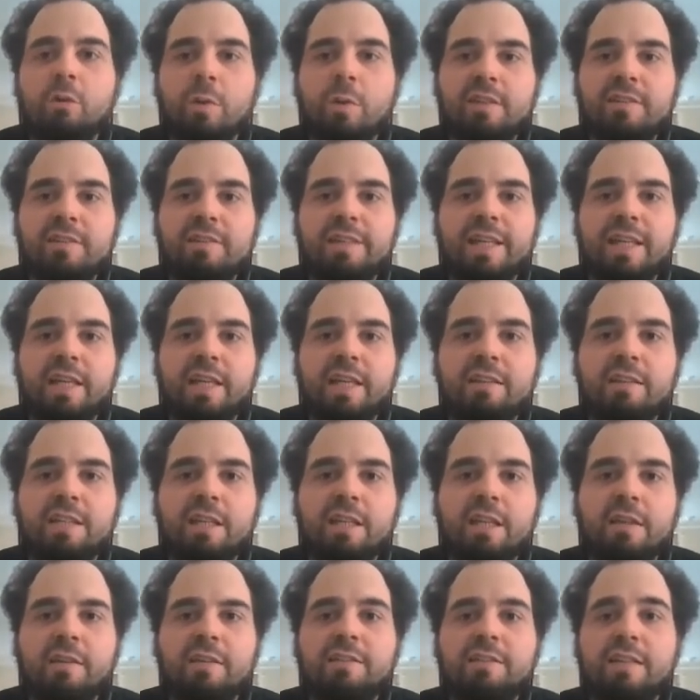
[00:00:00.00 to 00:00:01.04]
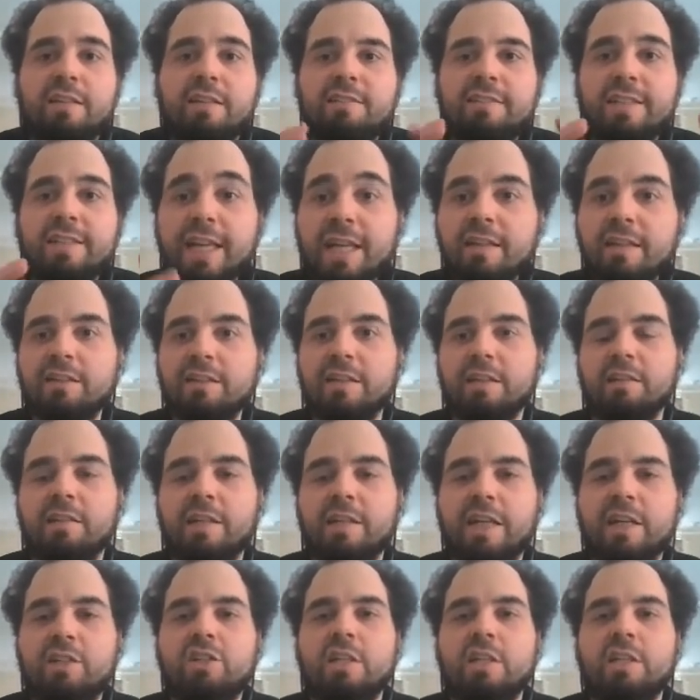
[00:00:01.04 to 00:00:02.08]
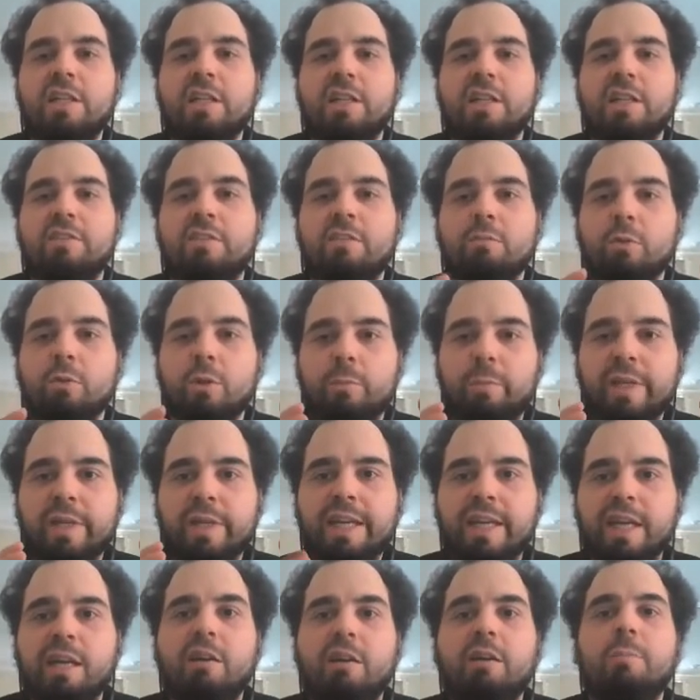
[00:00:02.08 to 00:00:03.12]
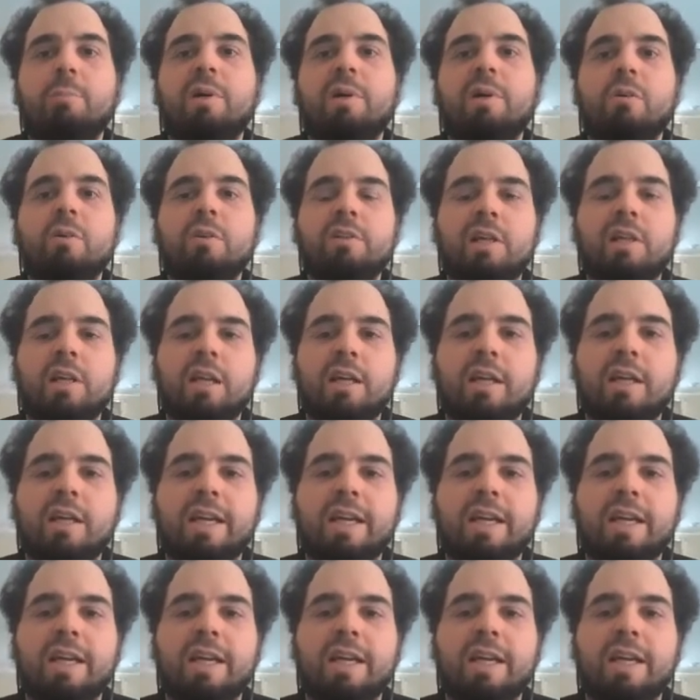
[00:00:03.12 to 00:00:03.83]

towards the idea that data actually is what we care about,